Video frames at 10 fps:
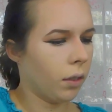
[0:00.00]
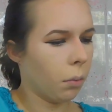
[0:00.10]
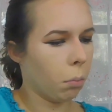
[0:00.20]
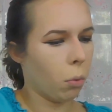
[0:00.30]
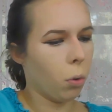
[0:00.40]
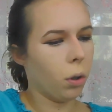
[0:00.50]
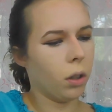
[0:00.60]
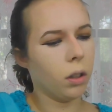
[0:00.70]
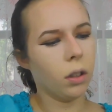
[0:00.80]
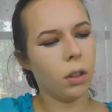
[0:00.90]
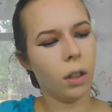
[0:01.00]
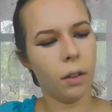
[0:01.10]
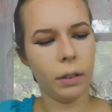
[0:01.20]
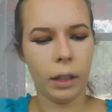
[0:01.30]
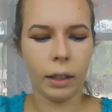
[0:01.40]
more
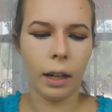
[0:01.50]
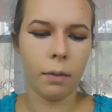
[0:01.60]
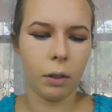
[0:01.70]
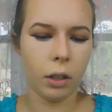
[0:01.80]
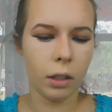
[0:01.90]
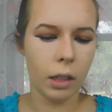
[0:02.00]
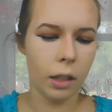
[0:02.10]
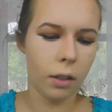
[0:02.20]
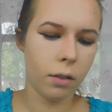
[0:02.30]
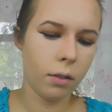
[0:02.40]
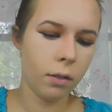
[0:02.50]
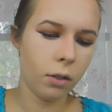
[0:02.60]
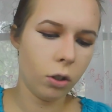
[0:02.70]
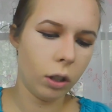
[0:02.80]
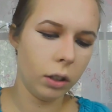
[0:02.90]
of that Kat Von D
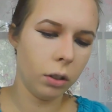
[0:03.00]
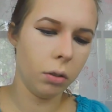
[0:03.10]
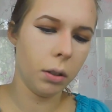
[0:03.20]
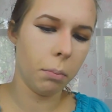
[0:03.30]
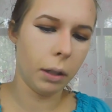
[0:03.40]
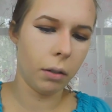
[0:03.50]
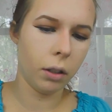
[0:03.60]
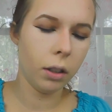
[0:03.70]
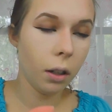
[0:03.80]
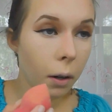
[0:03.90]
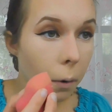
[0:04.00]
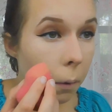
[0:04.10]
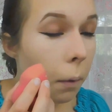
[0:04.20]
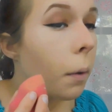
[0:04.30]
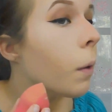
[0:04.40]
translucent powder
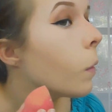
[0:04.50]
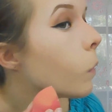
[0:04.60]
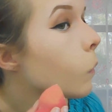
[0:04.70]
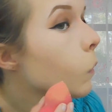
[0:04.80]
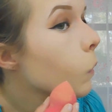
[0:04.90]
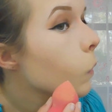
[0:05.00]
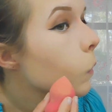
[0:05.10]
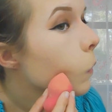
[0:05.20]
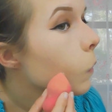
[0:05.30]
and just